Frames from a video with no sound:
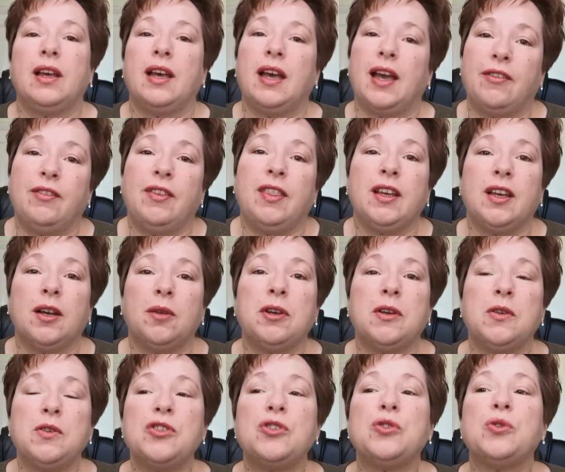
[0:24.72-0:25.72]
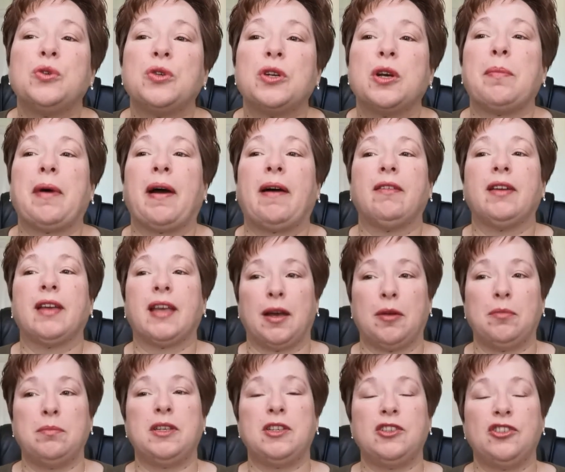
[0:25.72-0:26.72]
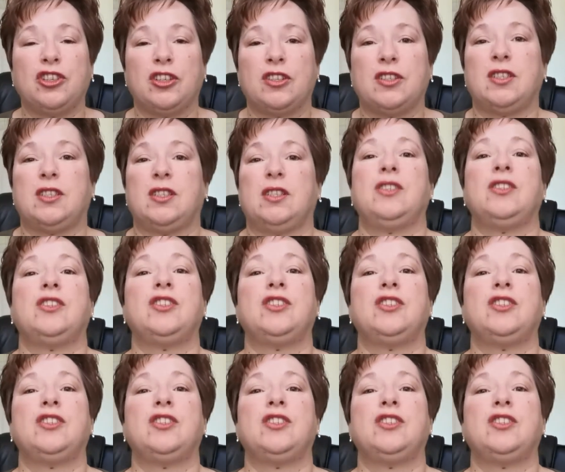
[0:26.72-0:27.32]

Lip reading: Everything I'm going to talk about can be adjusted